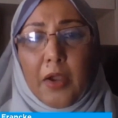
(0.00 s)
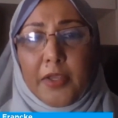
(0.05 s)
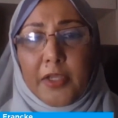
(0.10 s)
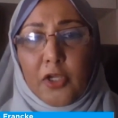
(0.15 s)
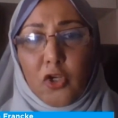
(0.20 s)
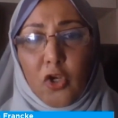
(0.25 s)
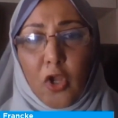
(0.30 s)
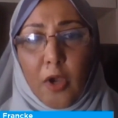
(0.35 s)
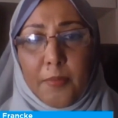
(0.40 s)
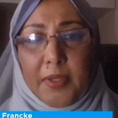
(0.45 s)
our
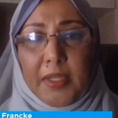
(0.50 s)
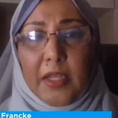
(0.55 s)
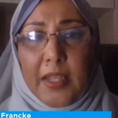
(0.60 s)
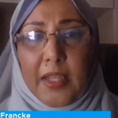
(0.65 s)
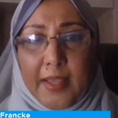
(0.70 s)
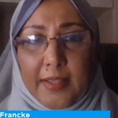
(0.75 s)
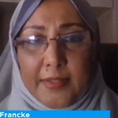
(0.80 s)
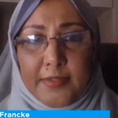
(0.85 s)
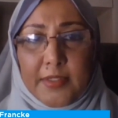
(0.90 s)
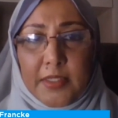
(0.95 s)
economic
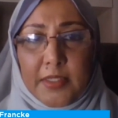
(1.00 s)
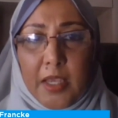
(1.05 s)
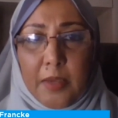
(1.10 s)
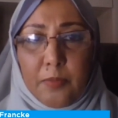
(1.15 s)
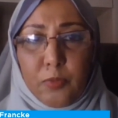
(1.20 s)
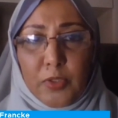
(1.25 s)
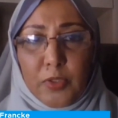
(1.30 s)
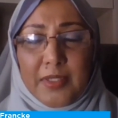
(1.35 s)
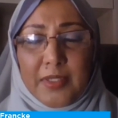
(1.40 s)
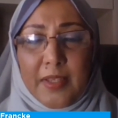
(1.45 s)

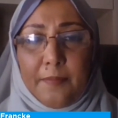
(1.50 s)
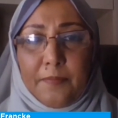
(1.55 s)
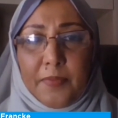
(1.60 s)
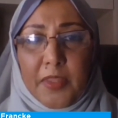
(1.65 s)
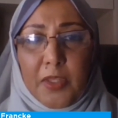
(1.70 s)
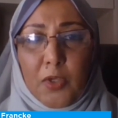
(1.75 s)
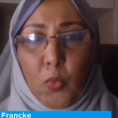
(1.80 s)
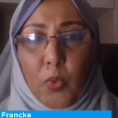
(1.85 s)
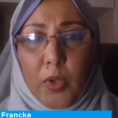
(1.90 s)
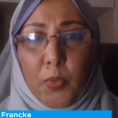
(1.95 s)
landscape was
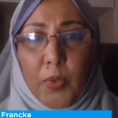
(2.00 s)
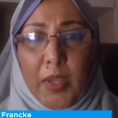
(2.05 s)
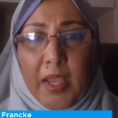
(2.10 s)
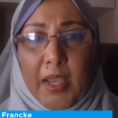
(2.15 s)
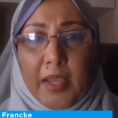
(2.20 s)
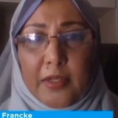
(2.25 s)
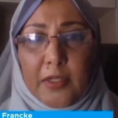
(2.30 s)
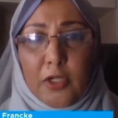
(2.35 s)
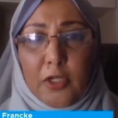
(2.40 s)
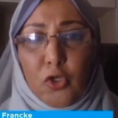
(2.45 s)
something where we
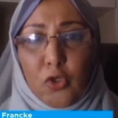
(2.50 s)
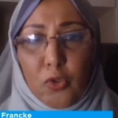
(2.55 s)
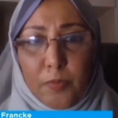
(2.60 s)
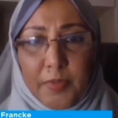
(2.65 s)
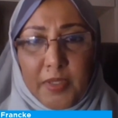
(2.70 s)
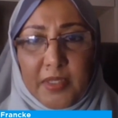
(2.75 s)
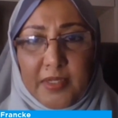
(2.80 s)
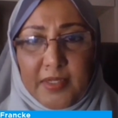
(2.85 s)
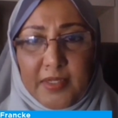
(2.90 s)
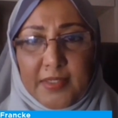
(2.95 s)
had a
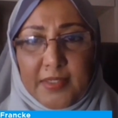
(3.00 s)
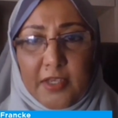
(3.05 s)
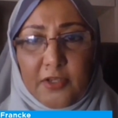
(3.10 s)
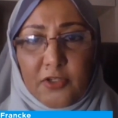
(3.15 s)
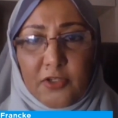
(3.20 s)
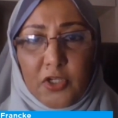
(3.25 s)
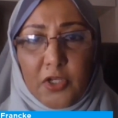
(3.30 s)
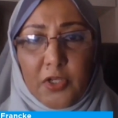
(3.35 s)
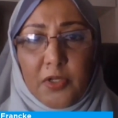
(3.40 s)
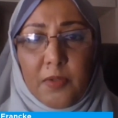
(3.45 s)
looming
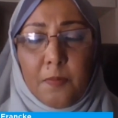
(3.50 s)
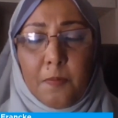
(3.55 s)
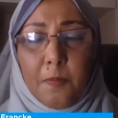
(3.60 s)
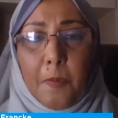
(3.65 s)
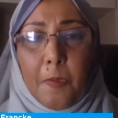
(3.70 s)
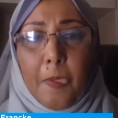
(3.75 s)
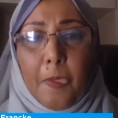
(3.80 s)
recession.